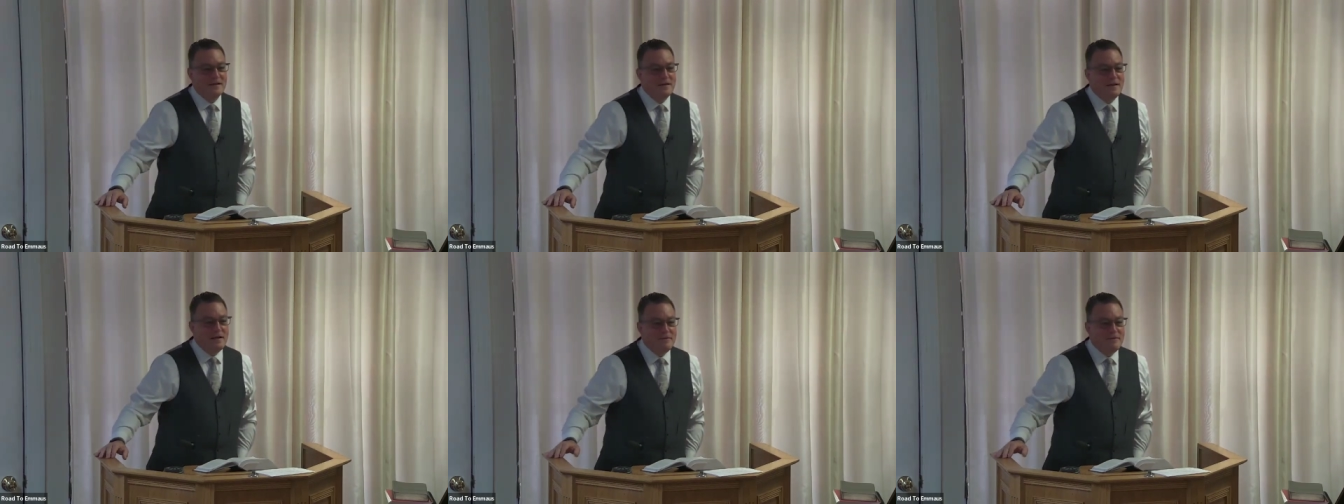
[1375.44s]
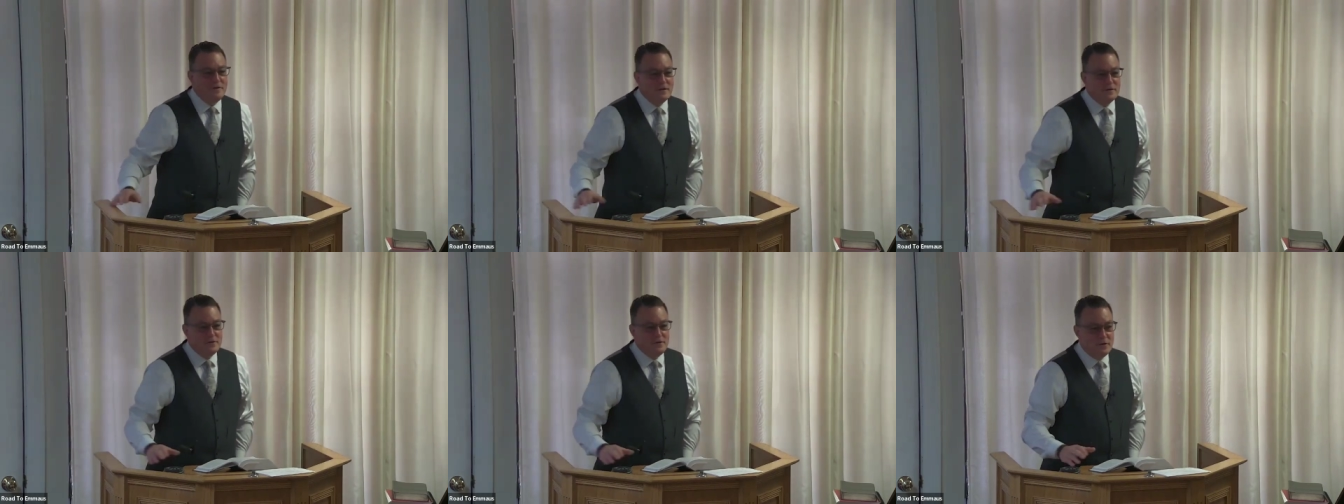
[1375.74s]
To
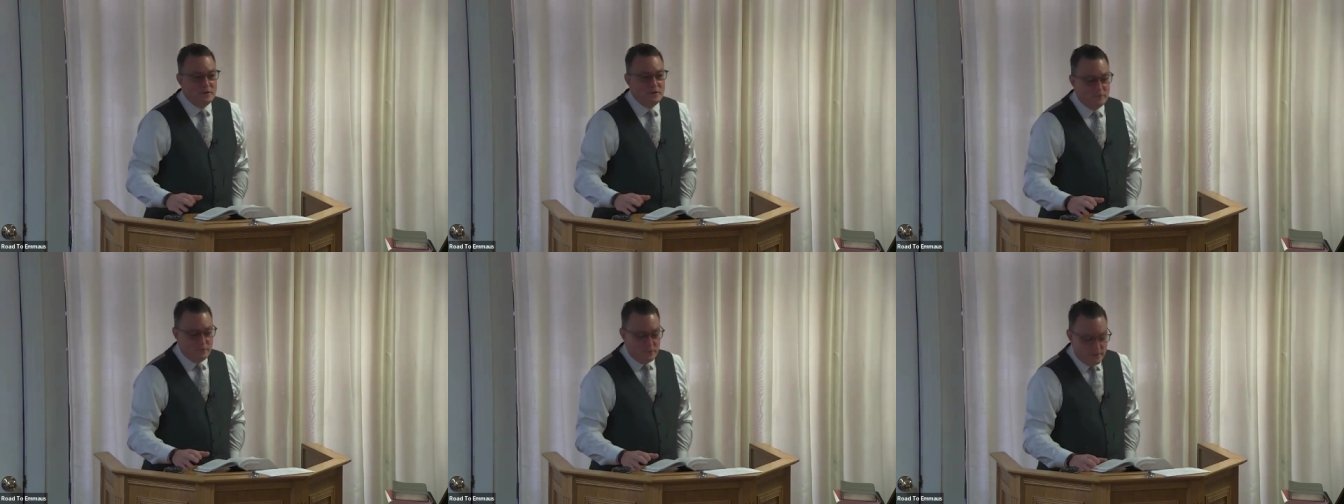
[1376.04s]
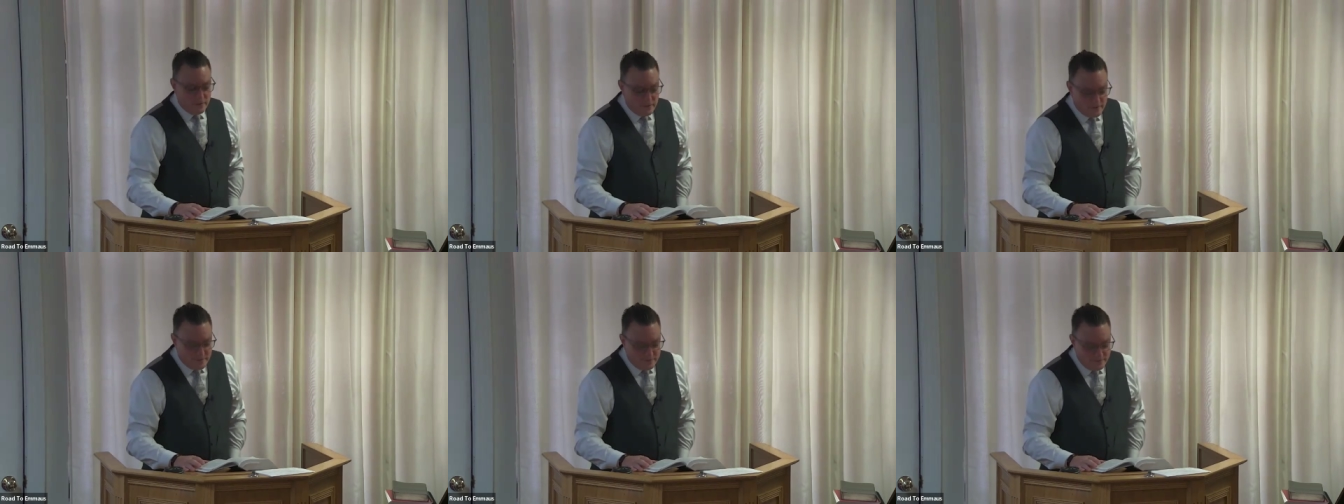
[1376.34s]
love their
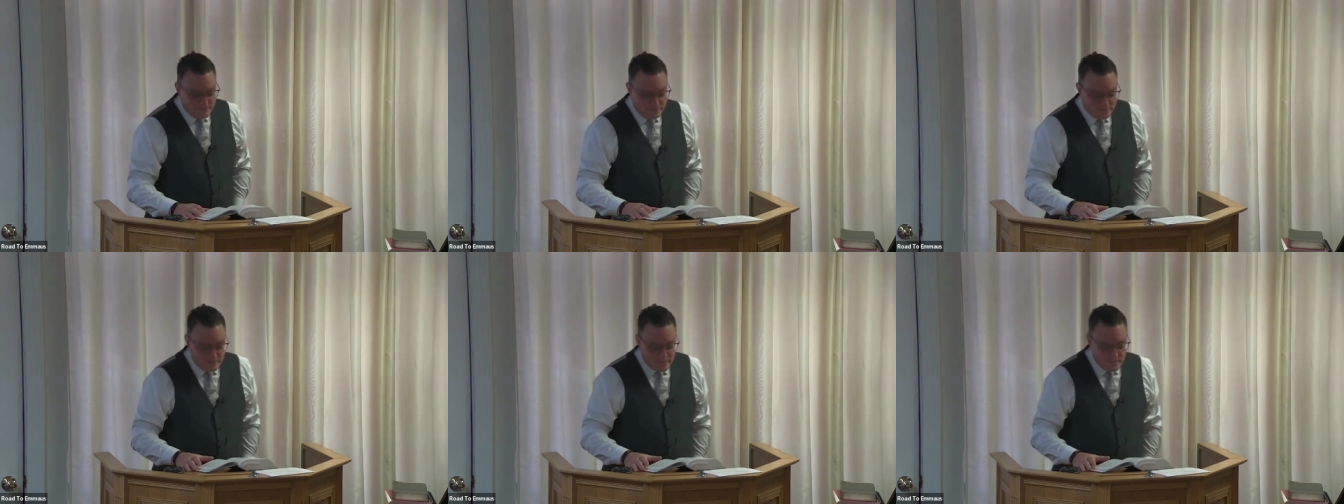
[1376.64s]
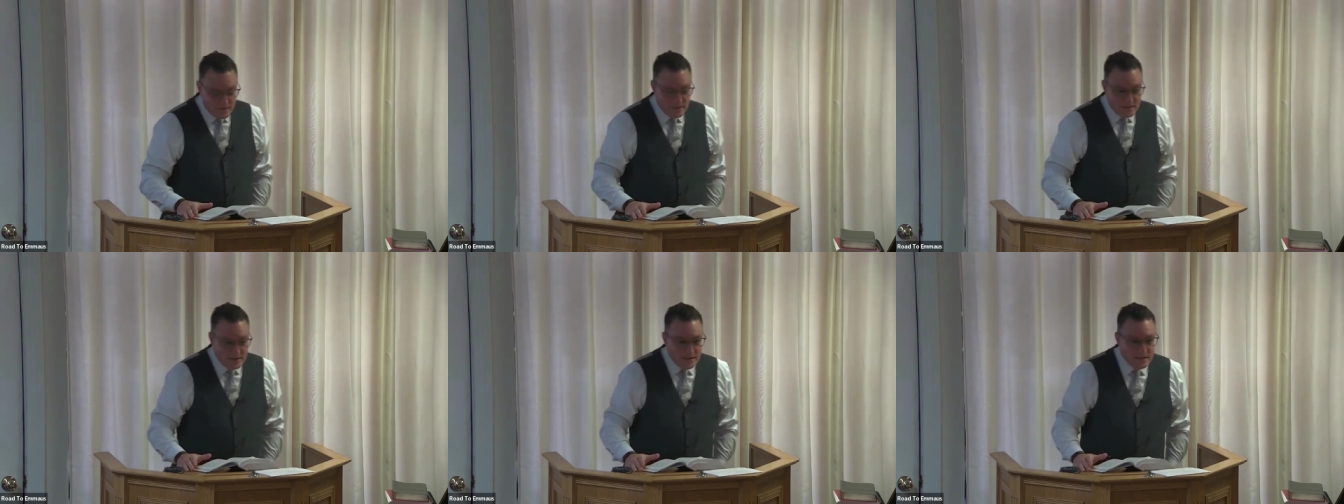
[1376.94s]
children.
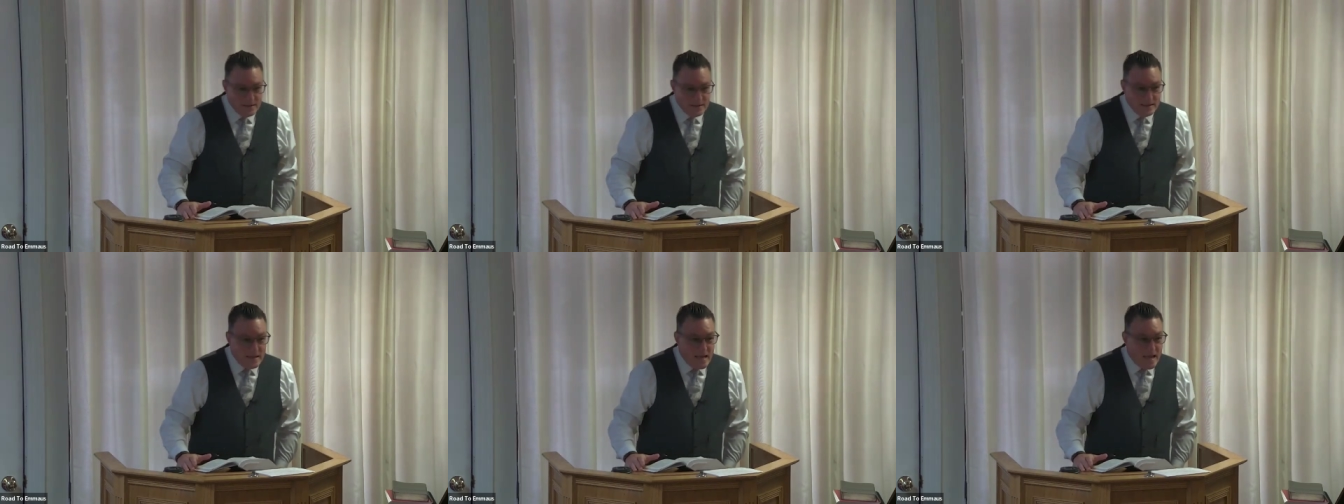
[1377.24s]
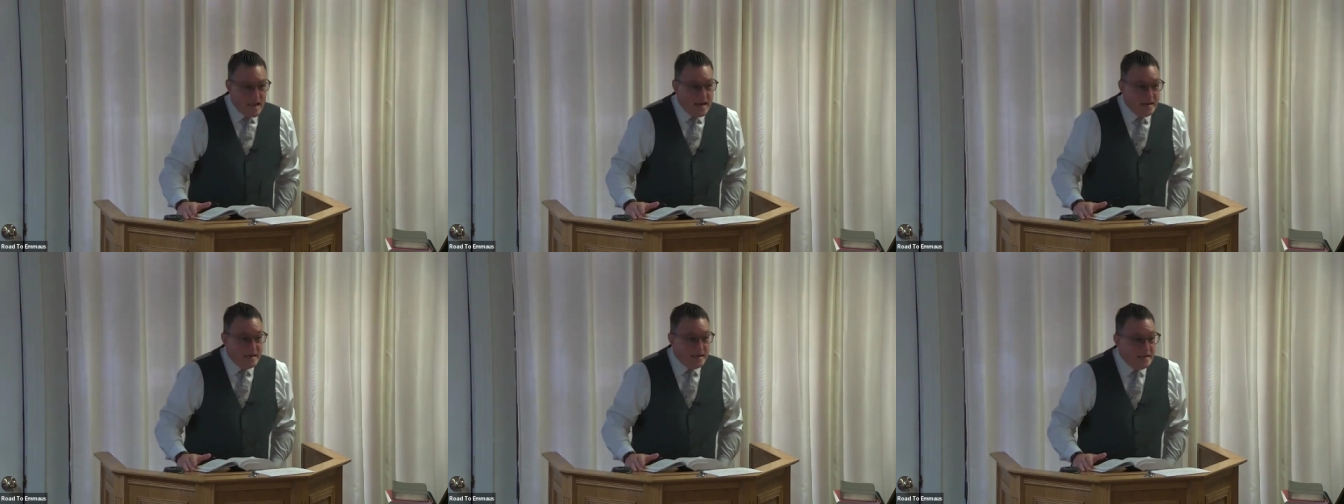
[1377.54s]

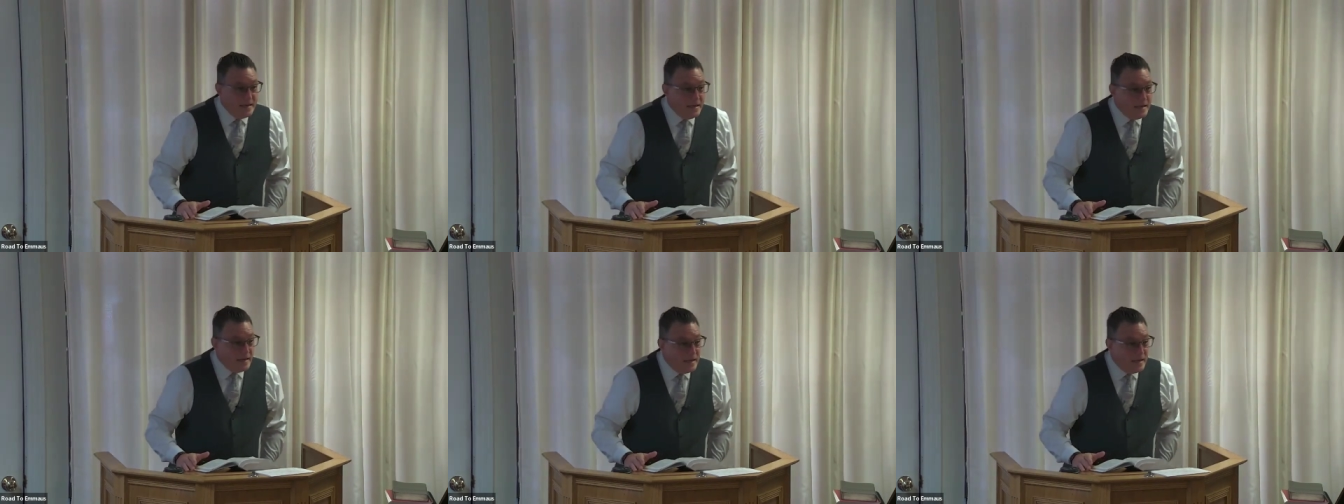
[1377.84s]
Hey,